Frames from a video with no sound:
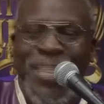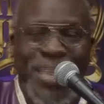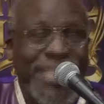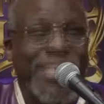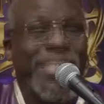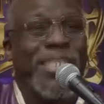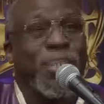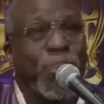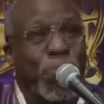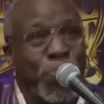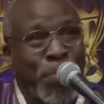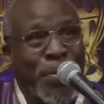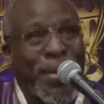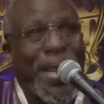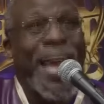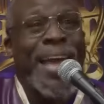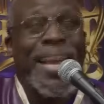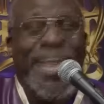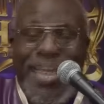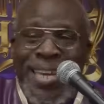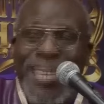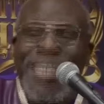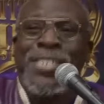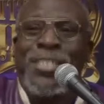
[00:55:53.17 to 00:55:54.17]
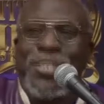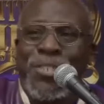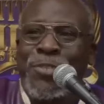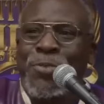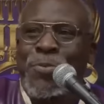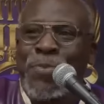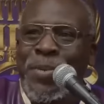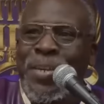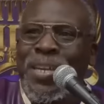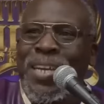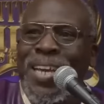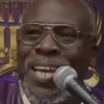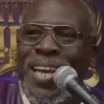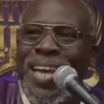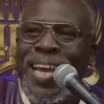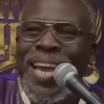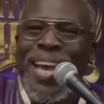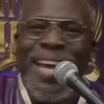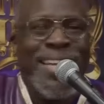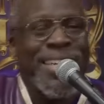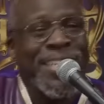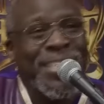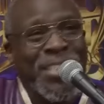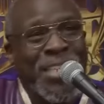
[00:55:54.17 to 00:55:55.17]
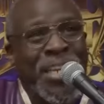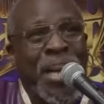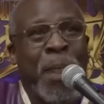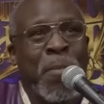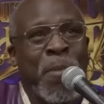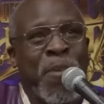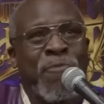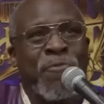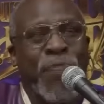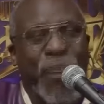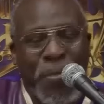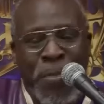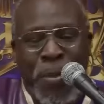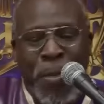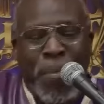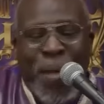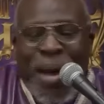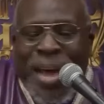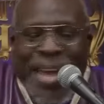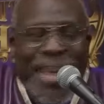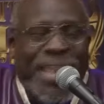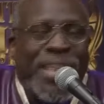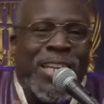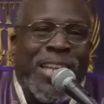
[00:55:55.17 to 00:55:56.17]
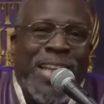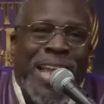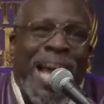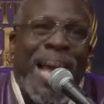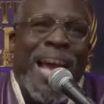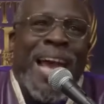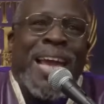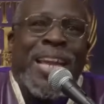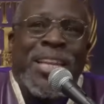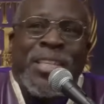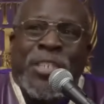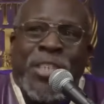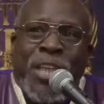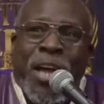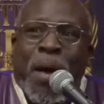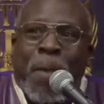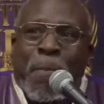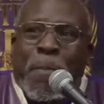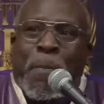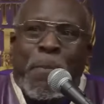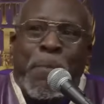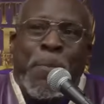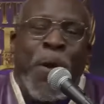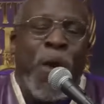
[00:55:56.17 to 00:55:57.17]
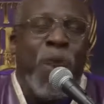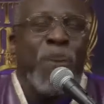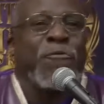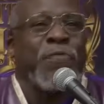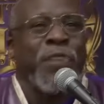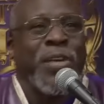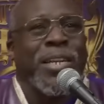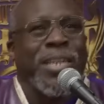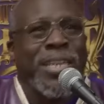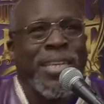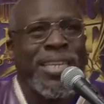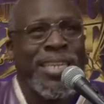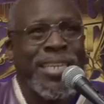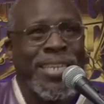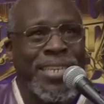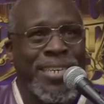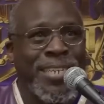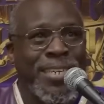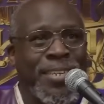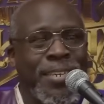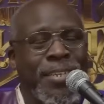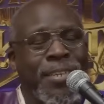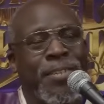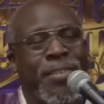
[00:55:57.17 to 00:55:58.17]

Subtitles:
This is Black history, and it's coming from the Bible. It lines up perfectly.